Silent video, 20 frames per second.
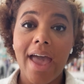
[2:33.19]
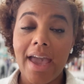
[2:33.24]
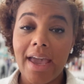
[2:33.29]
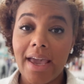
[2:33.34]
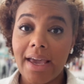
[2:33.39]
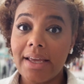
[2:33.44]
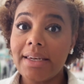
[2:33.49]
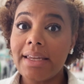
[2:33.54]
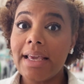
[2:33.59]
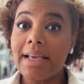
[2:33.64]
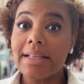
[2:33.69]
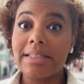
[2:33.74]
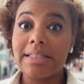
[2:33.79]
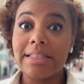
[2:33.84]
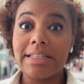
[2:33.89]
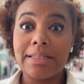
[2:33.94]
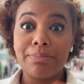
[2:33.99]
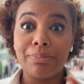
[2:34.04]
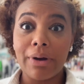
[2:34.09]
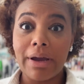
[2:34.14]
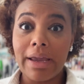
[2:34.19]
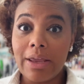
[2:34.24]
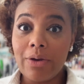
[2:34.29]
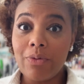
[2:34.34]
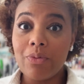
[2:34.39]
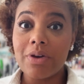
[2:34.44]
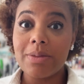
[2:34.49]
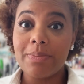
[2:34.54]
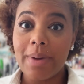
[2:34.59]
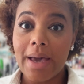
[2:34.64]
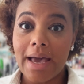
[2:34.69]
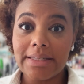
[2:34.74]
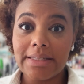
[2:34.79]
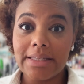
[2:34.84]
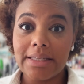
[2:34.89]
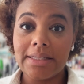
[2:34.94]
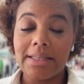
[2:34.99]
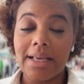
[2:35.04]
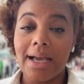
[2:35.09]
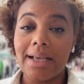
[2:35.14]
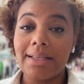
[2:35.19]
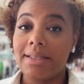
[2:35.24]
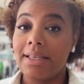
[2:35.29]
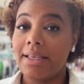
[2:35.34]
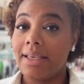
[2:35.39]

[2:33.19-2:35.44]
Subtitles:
and it's sprayed with pesticides